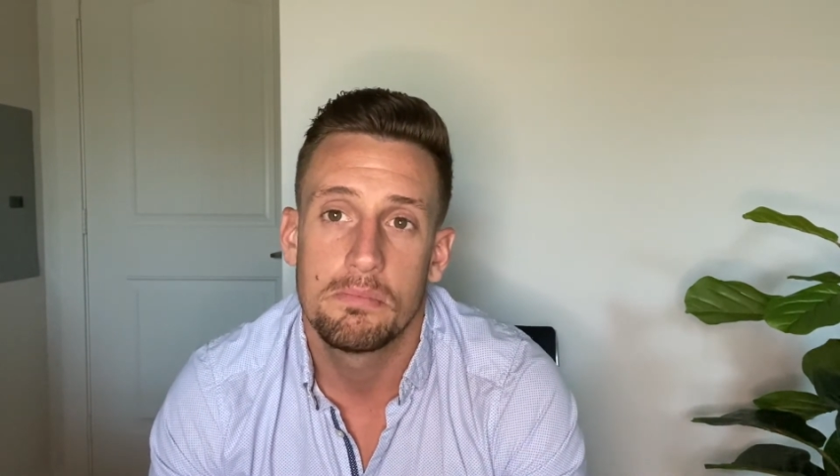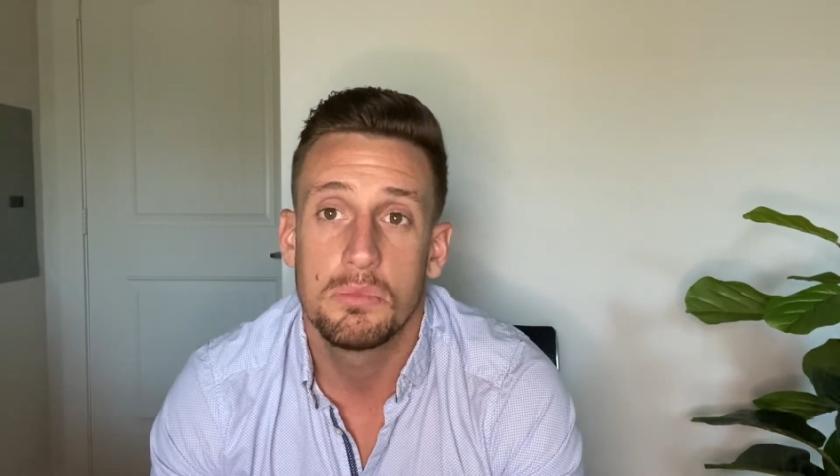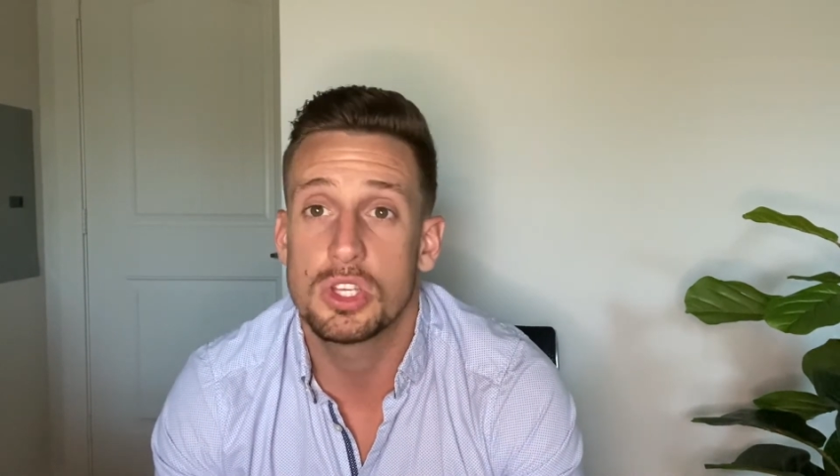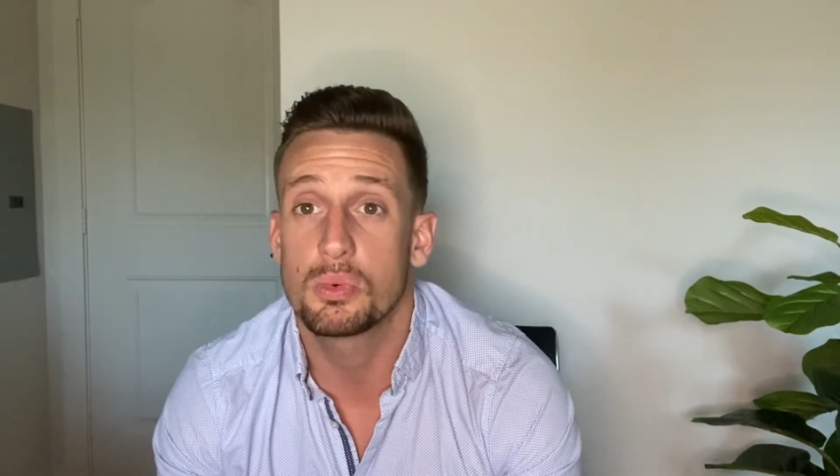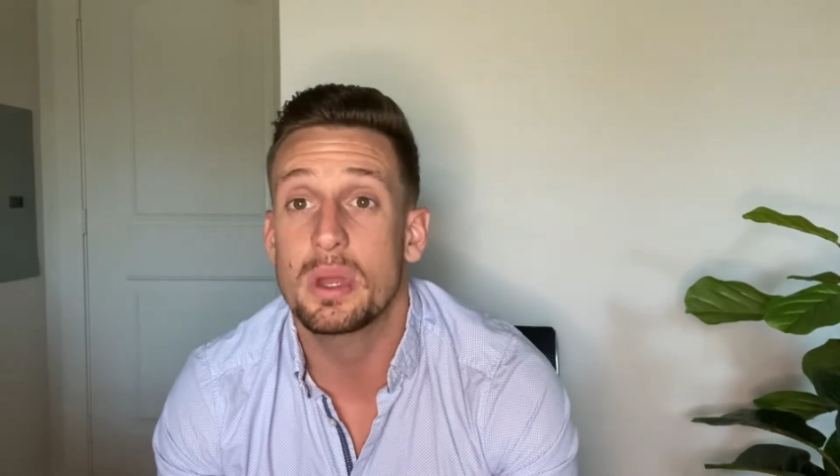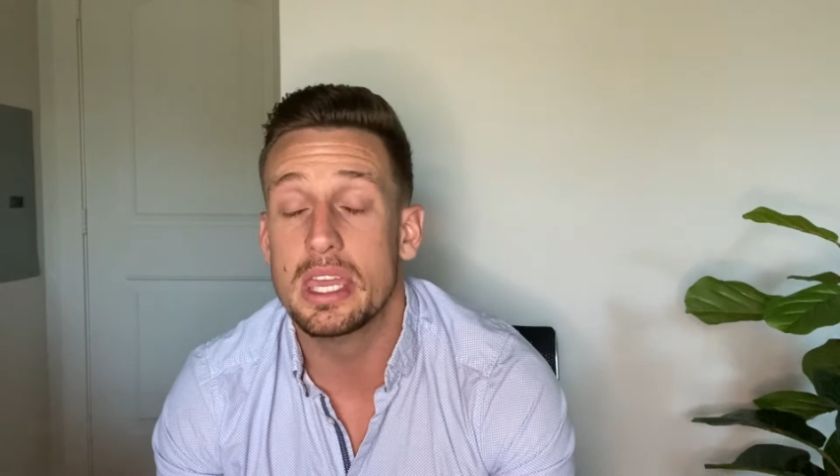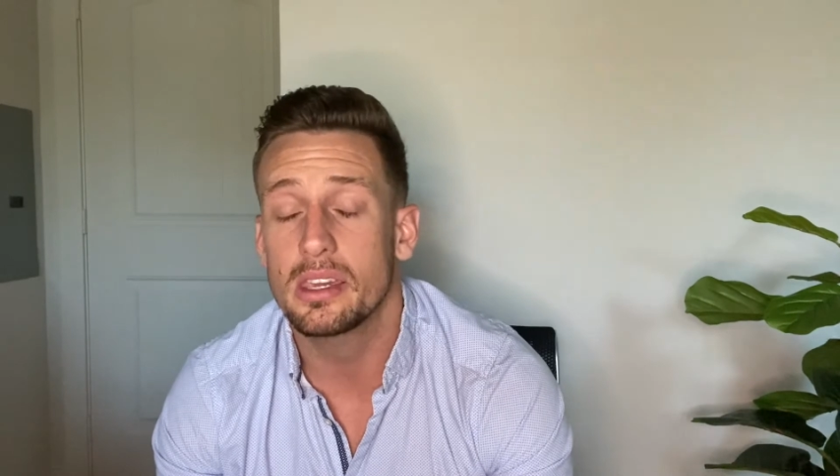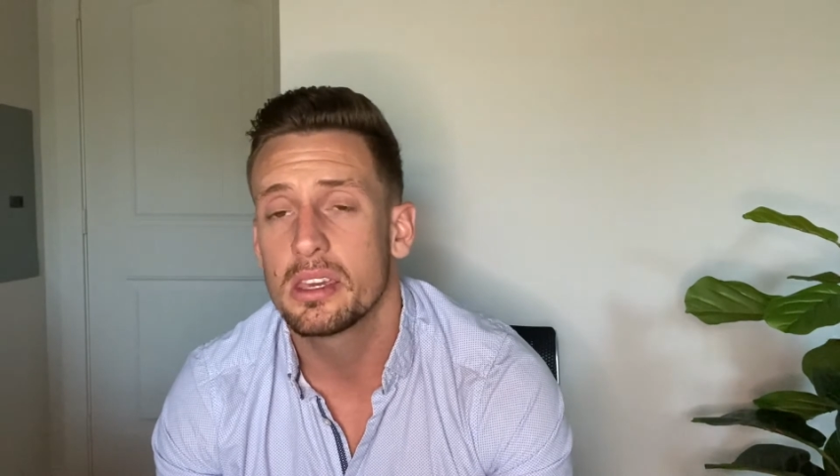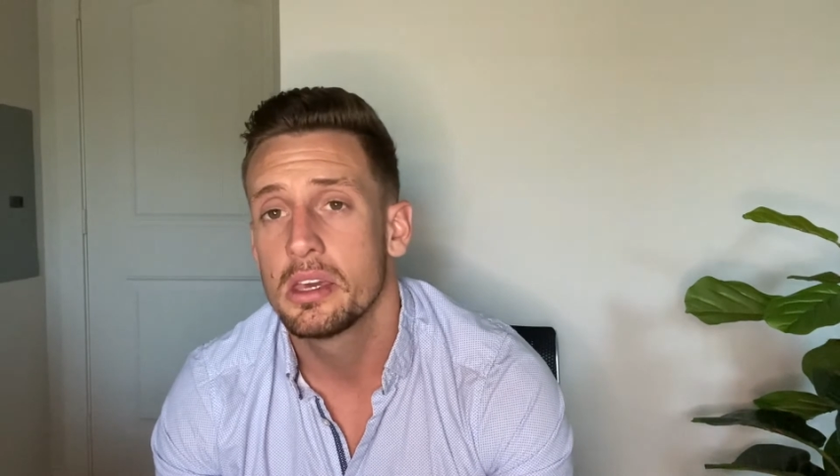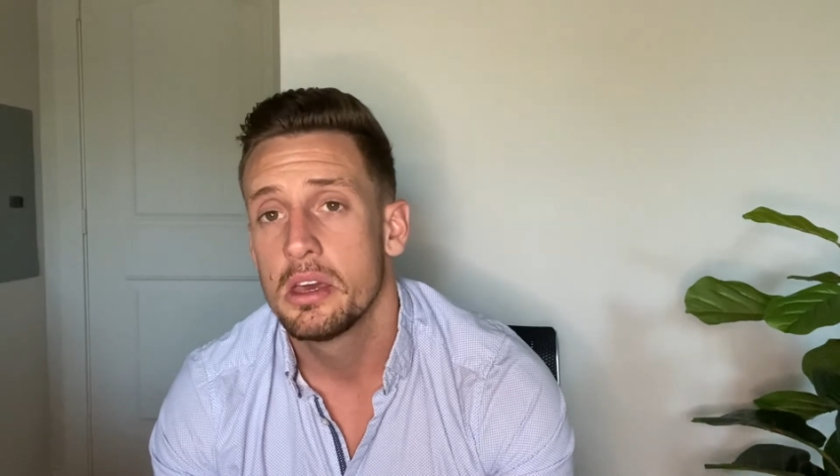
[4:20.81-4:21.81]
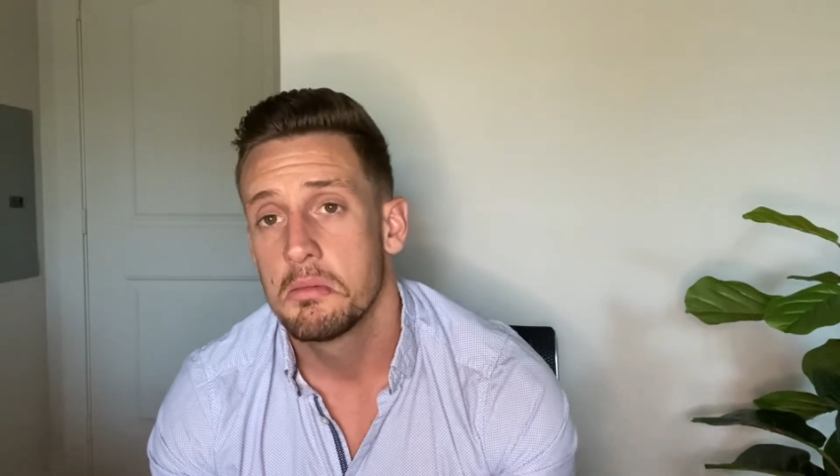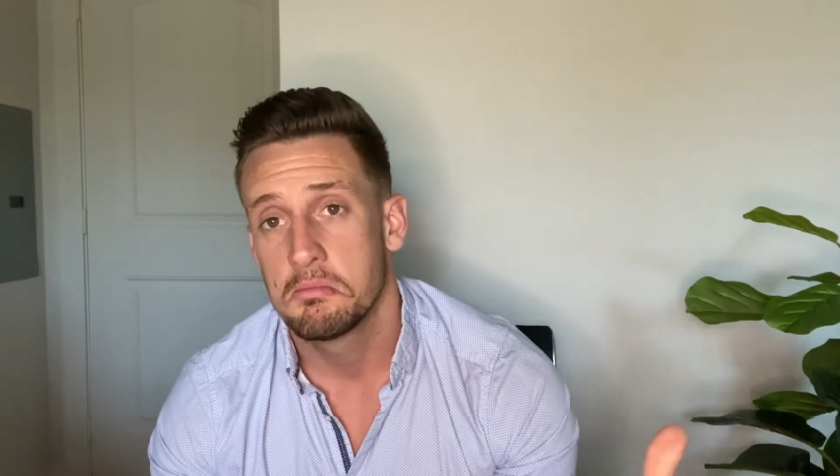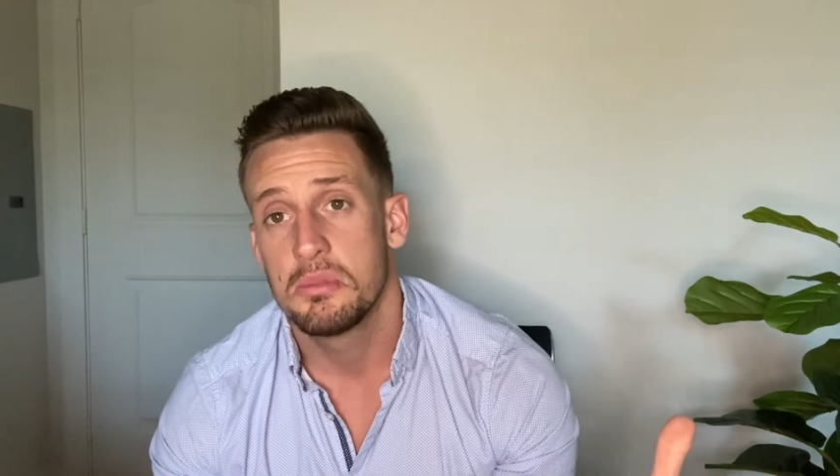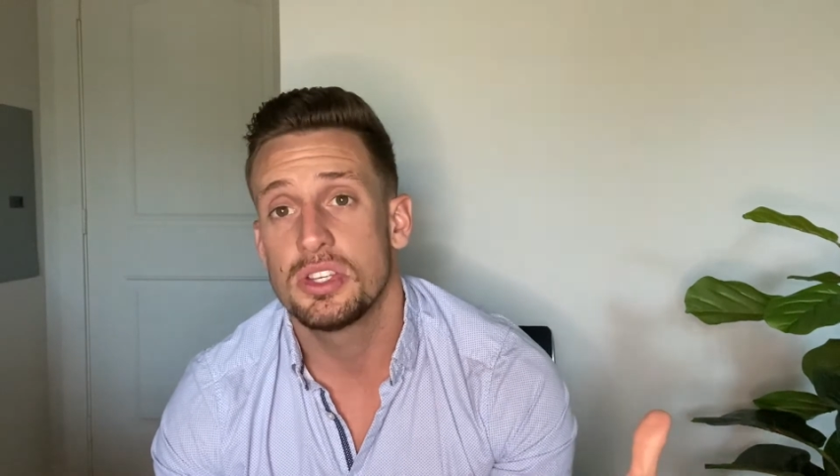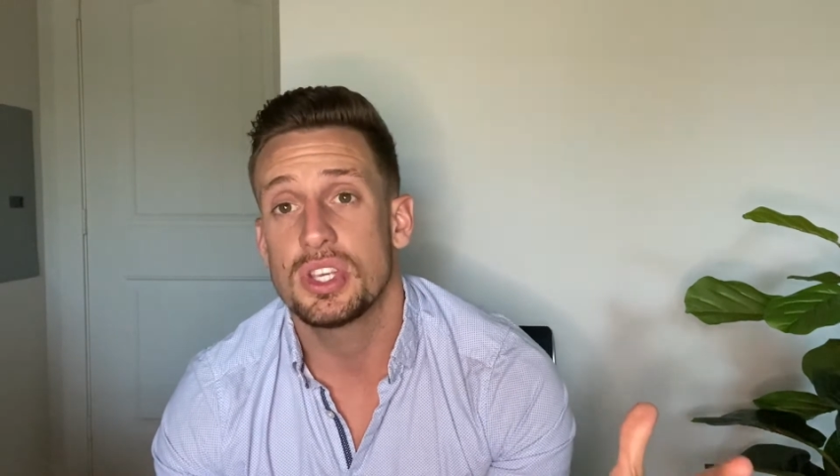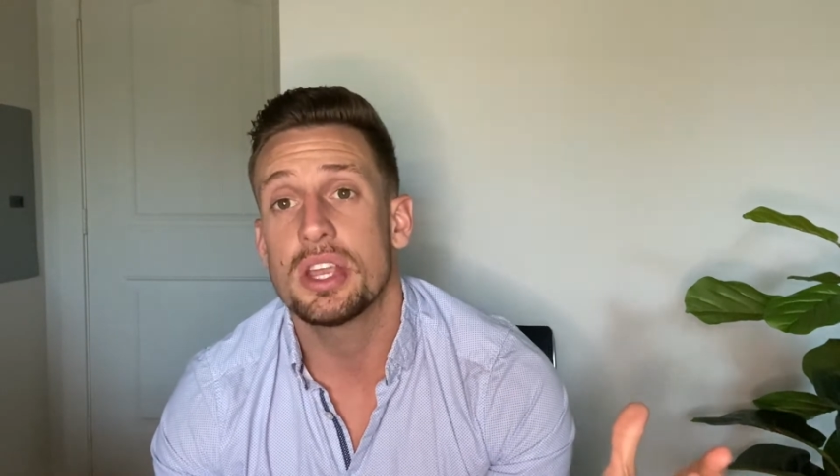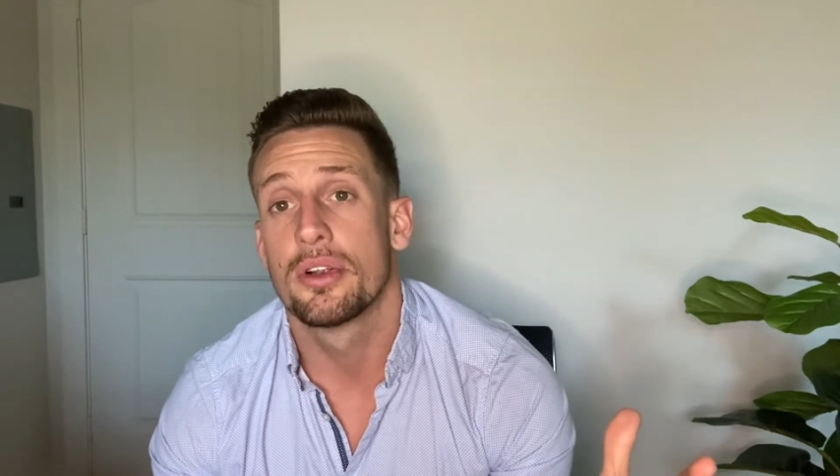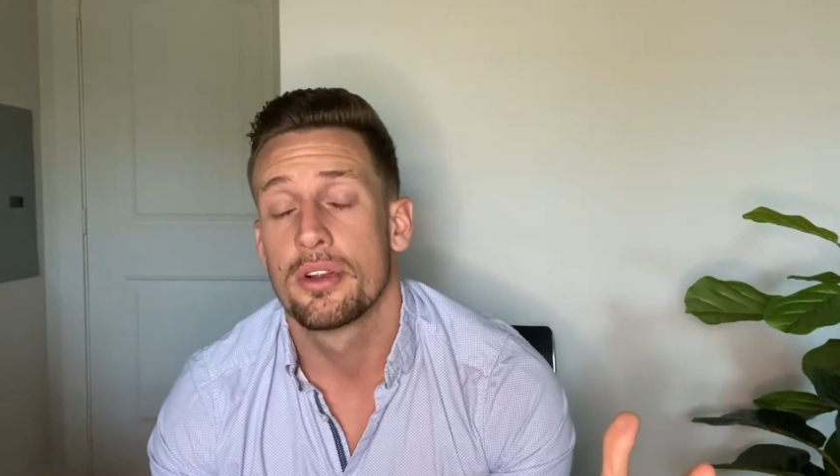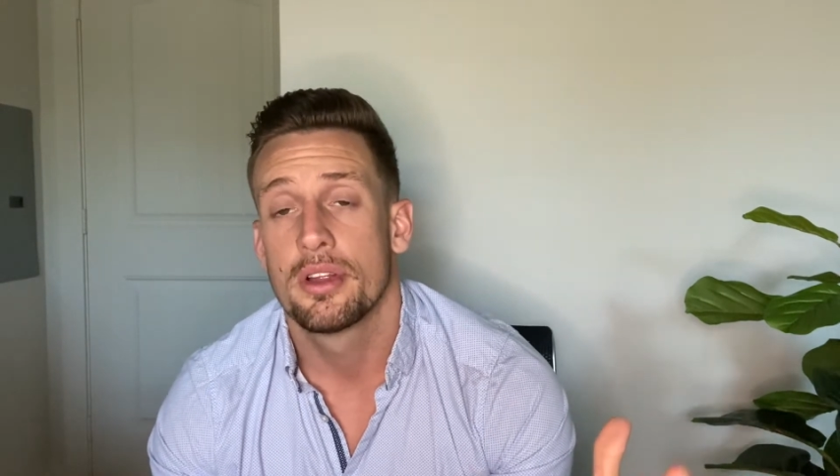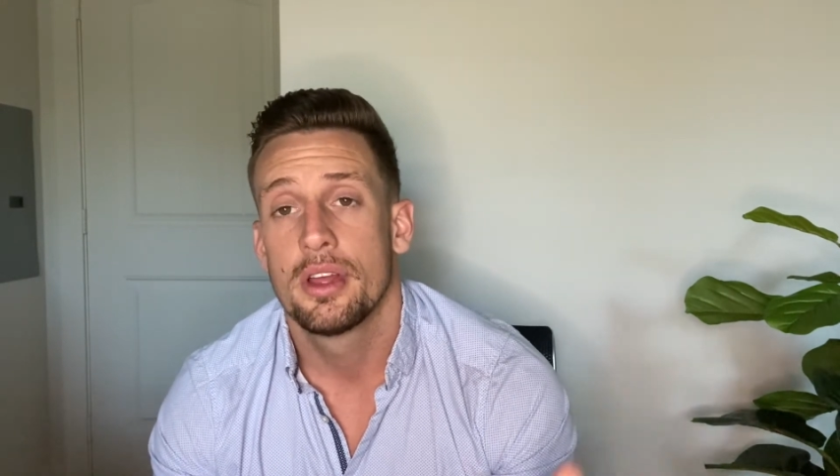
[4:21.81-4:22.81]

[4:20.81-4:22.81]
this week, this year,